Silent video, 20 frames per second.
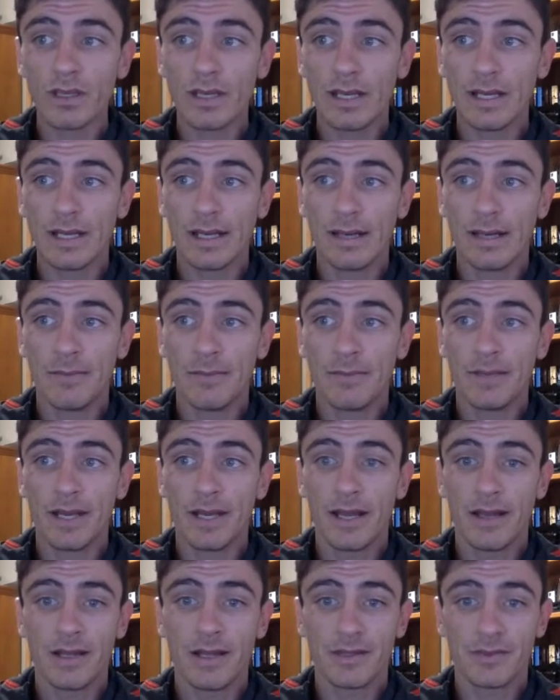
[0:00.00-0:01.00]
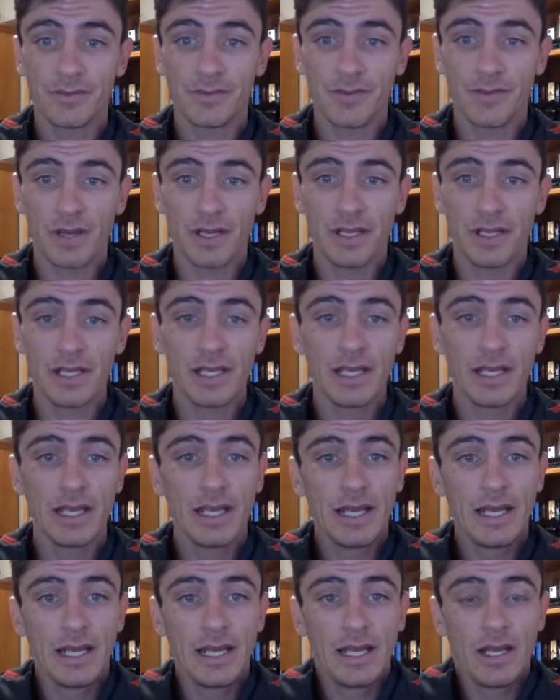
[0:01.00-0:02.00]
Now, it's funny,
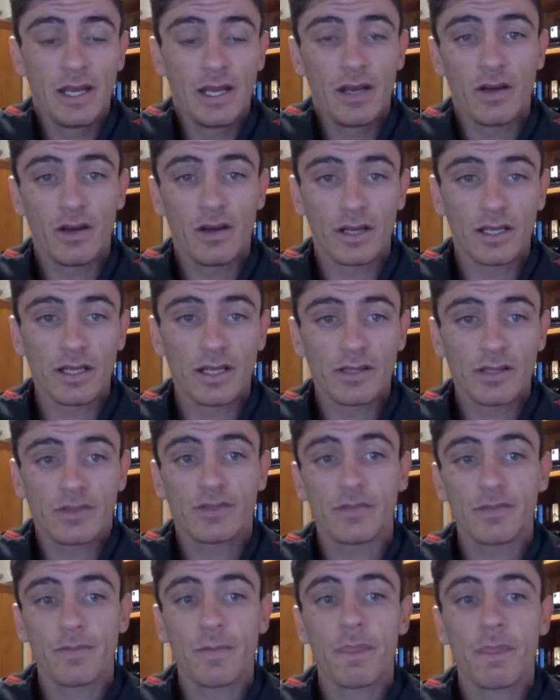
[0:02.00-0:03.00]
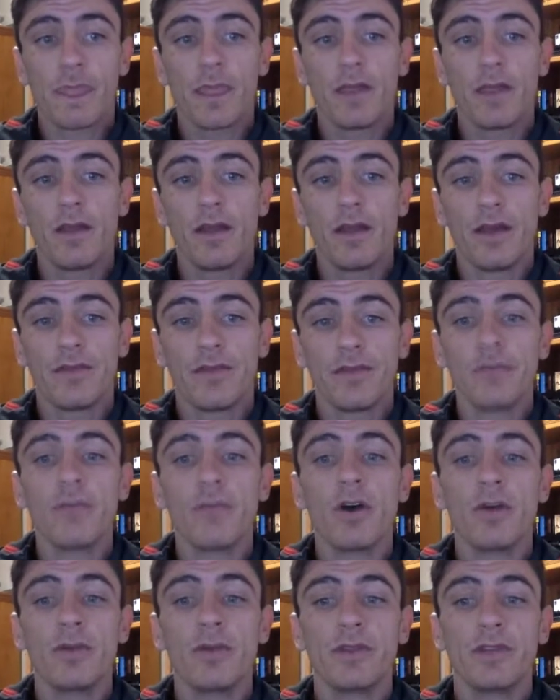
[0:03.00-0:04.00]
I guess, at the
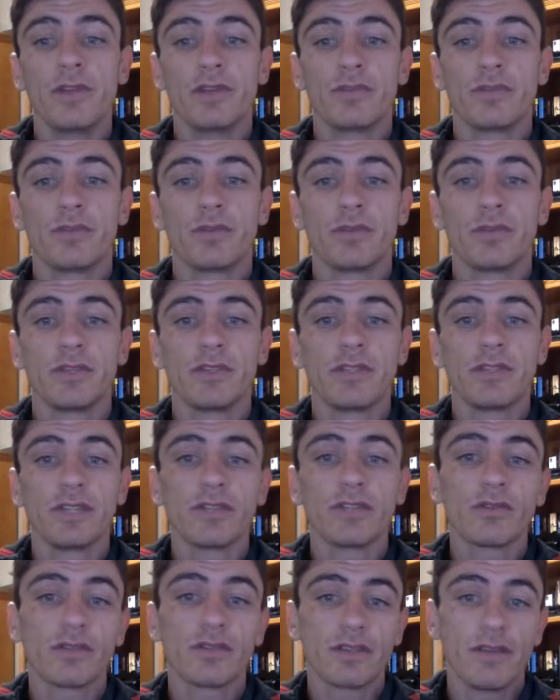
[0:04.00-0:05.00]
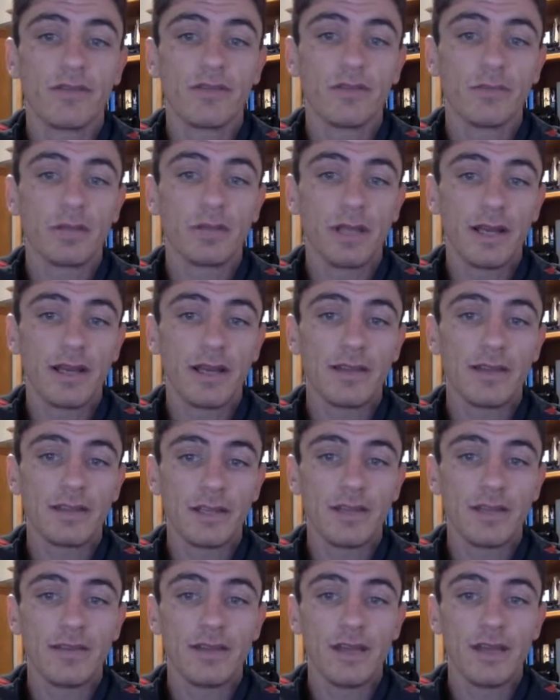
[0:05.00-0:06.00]
moment there's probably 6 or 7 players
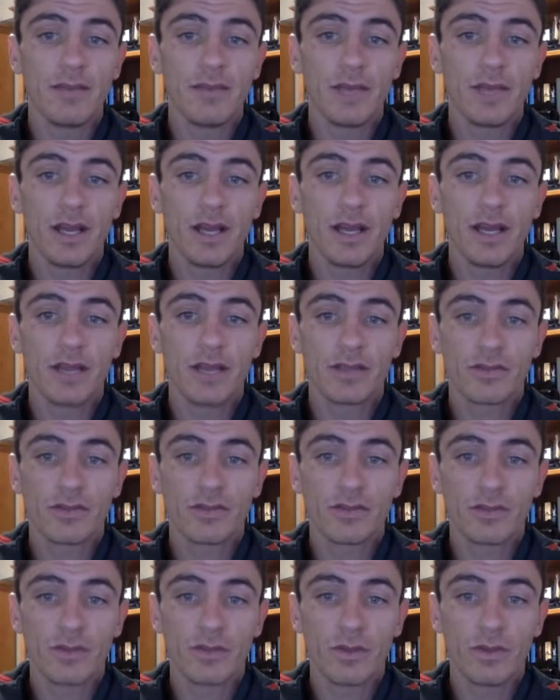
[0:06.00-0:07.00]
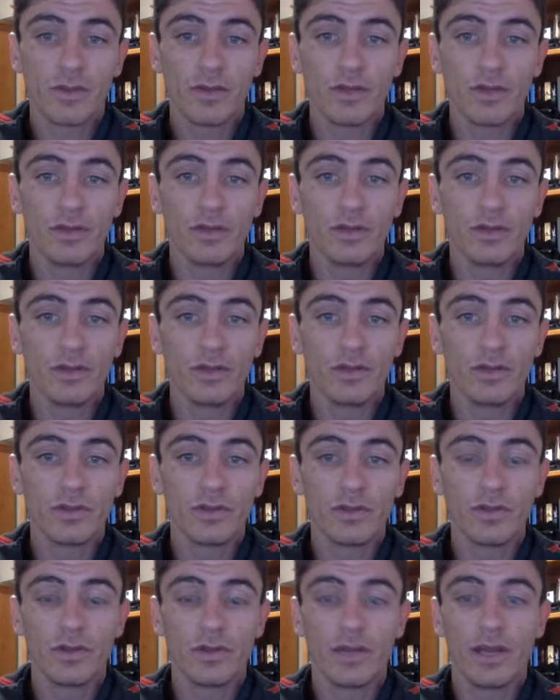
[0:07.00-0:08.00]
in the NBA, as Chris Webber alluded
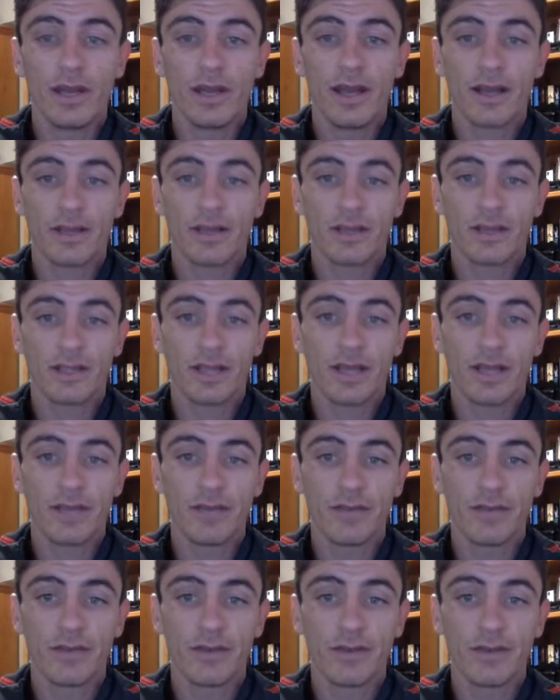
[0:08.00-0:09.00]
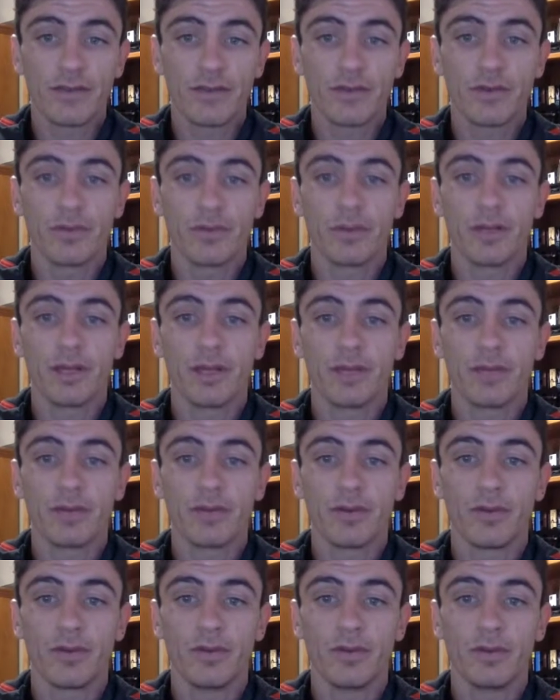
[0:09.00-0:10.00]
to, that actually have a free throw playing
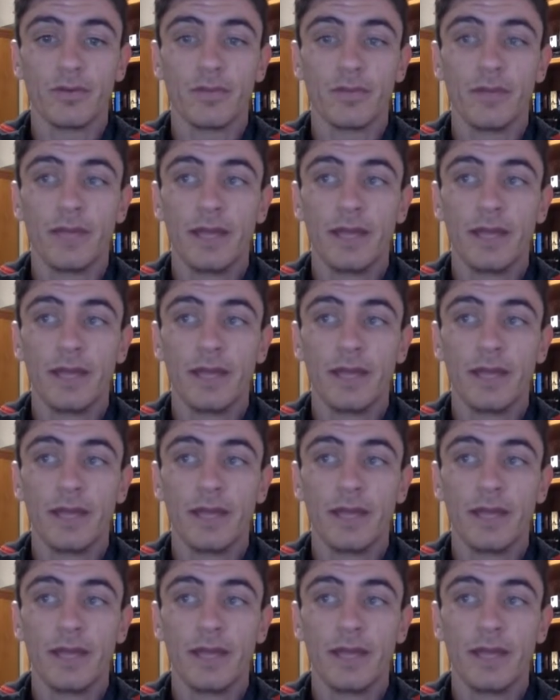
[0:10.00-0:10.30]
problem.